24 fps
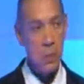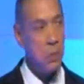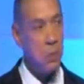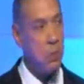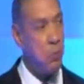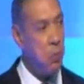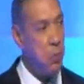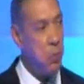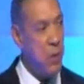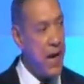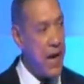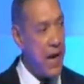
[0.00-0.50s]

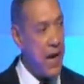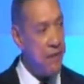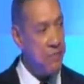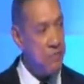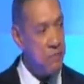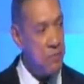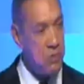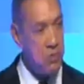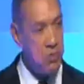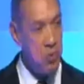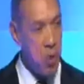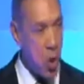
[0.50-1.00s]
We
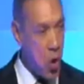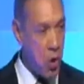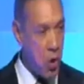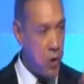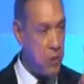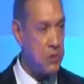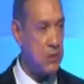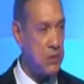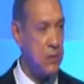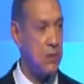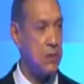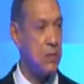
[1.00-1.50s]
have no
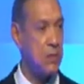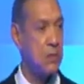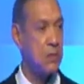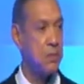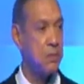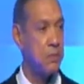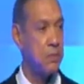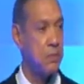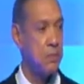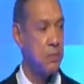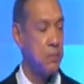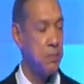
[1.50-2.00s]
conscience.
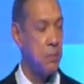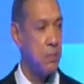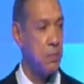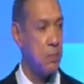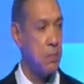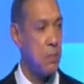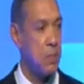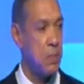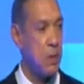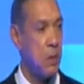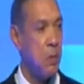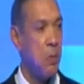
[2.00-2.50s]

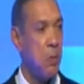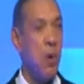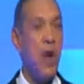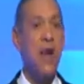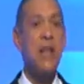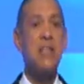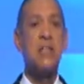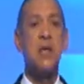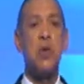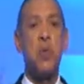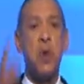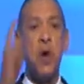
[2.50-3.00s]
What
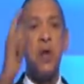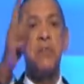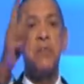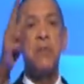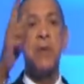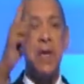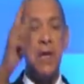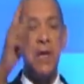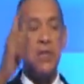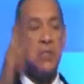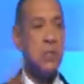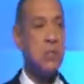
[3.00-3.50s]
is the
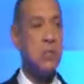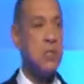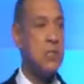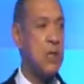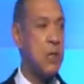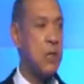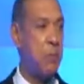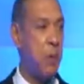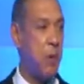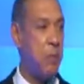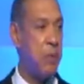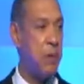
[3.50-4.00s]
qualification to
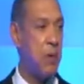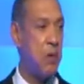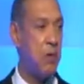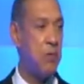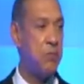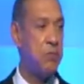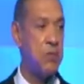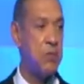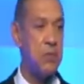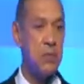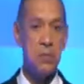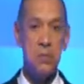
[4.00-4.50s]
seek public
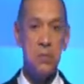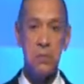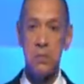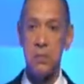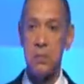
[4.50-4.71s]
office?